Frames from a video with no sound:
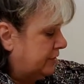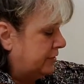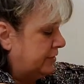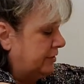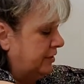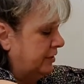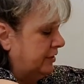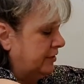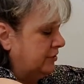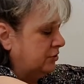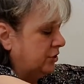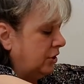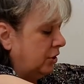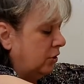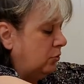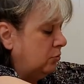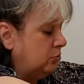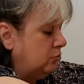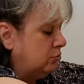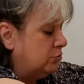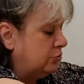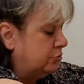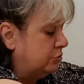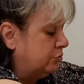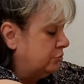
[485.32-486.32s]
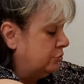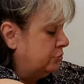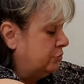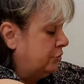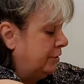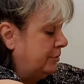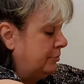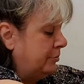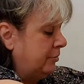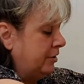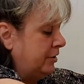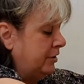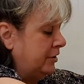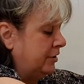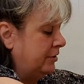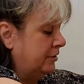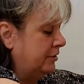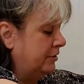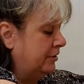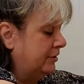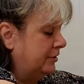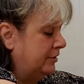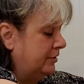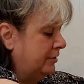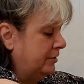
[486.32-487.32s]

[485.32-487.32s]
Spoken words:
And I told you I'm not